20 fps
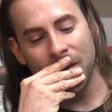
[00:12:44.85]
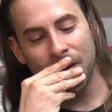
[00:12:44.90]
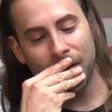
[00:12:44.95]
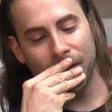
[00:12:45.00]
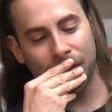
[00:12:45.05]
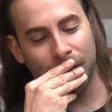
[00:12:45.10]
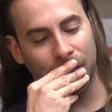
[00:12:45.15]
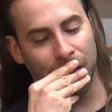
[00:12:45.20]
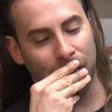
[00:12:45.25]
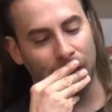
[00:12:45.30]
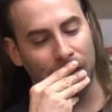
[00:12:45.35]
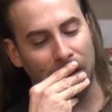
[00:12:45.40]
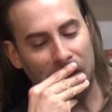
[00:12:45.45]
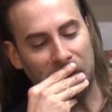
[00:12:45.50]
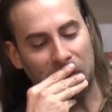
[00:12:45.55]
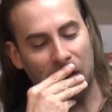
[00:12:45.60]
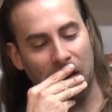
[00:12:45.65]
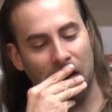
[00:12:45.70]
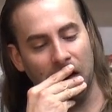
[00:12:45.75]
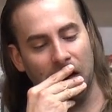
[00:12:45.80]
You know, and
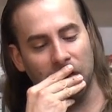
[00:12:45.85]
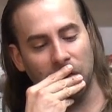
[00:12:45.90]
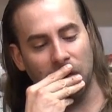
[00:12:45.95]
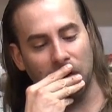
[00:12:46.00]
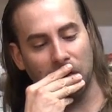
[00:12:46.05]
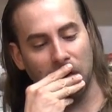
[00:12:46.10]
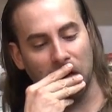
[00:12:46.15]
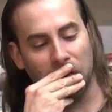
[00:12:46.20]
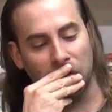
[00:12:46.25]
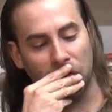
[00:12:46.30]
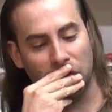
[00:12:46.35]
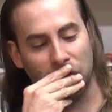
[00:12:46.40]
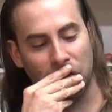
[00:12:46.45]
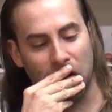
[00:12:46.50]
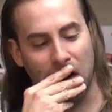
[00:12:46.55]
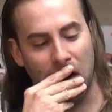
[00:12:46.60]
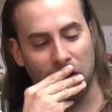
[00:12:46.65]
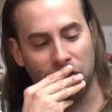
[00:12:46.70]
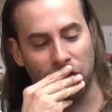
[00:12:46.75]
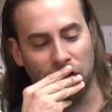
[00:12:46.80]
I think that's a
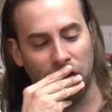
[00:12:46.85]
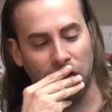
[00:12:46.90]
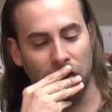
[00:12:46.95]
tragedy.